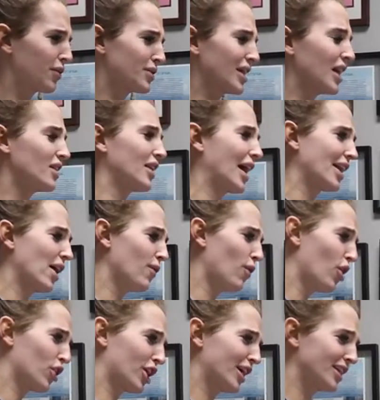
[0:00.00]
There was like a line
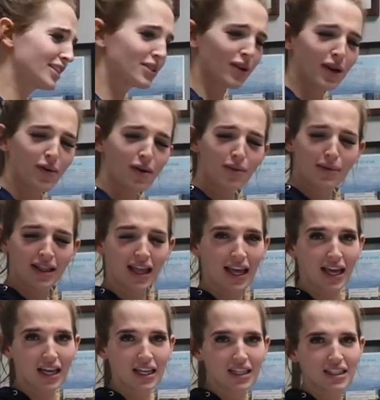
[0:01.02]
at Walgreens, so I don't wanna be
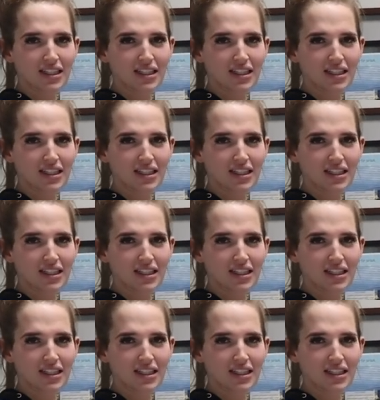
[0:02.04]
late.